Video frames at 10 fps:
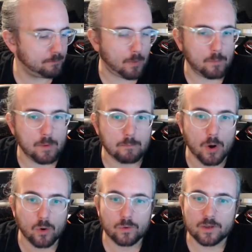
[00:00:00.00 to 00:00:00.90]
Bob
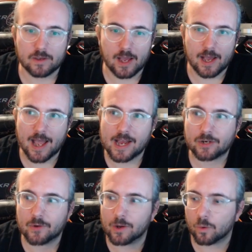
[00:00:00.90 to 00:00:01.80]
Moog
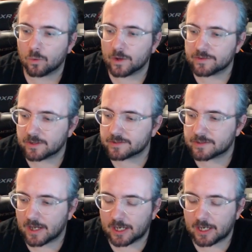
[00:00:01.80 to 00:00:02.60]
angry or whatnot,